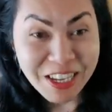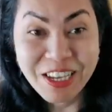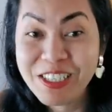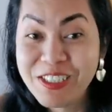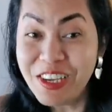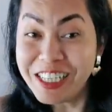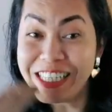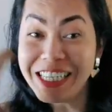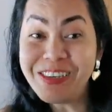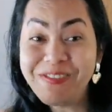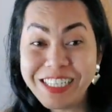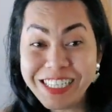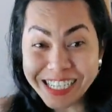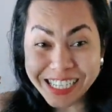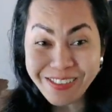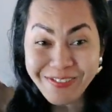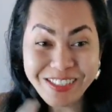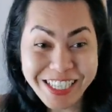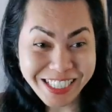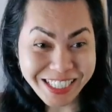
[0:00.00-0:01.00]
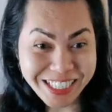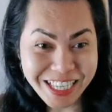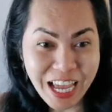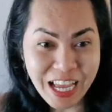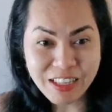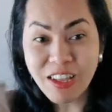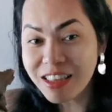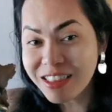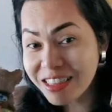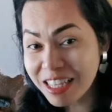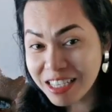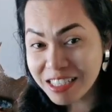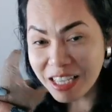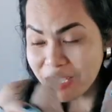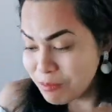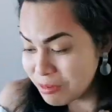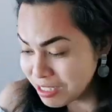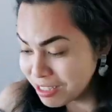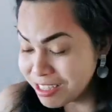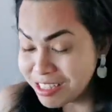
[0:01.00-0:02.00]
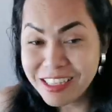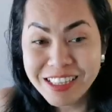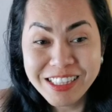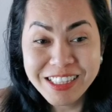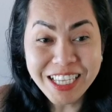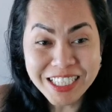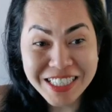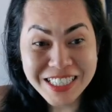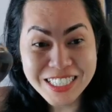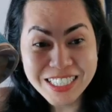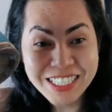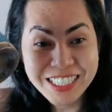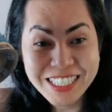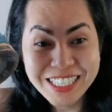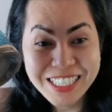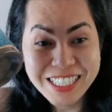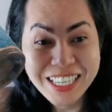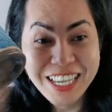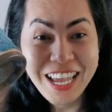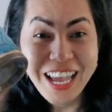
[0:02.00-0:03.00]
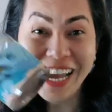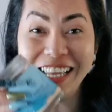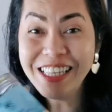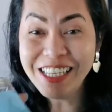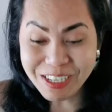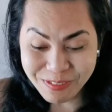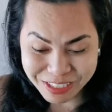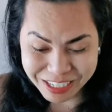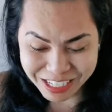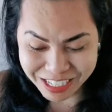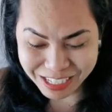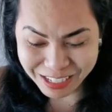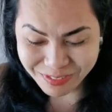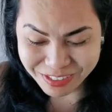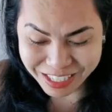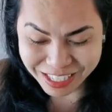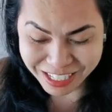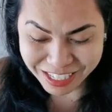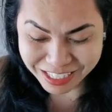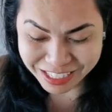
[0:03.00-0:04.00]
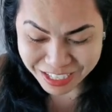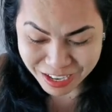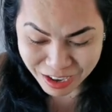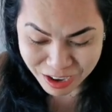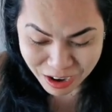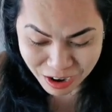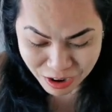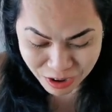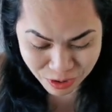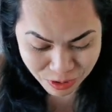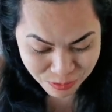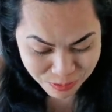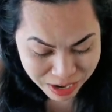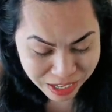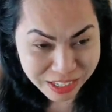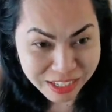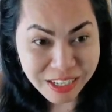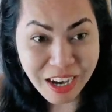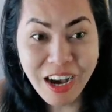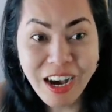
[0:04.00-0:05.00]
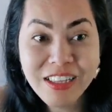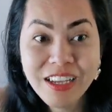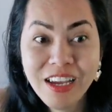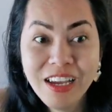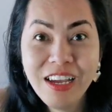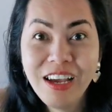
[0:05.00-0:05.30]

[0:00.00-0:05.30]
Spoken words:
So I think I'm gonna keep this. And not this, I mean this. I think I'm gonna keep this. Oh my god.